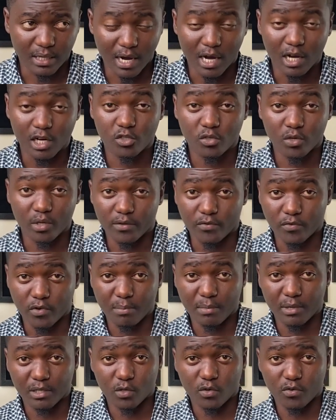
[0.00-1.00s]
Actually, for a
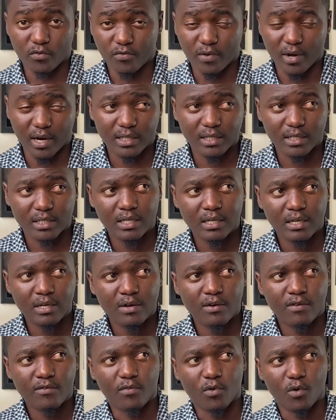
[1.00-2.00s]
matter of fact,
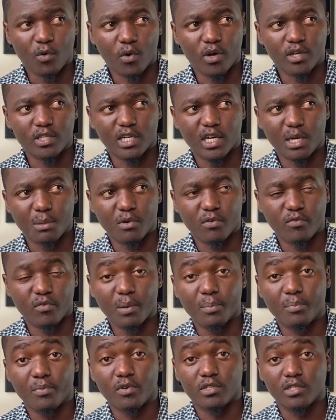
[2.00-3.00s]
for quite a number of
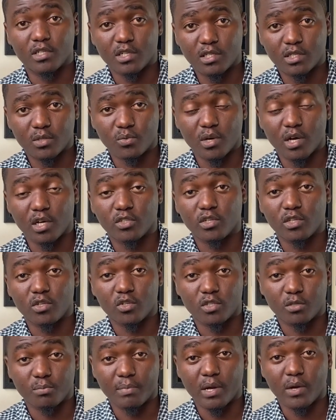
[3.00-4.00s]
our projects, we actually
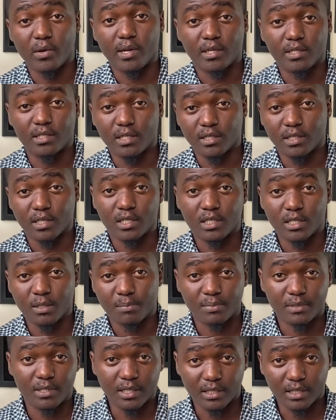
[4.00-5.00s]
use biodigester
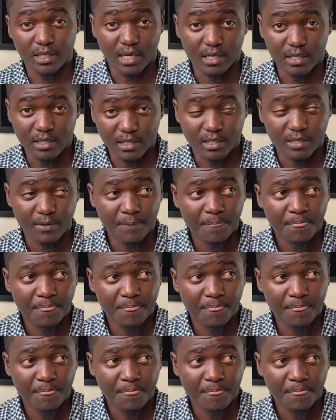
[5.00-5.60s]
septic tanks.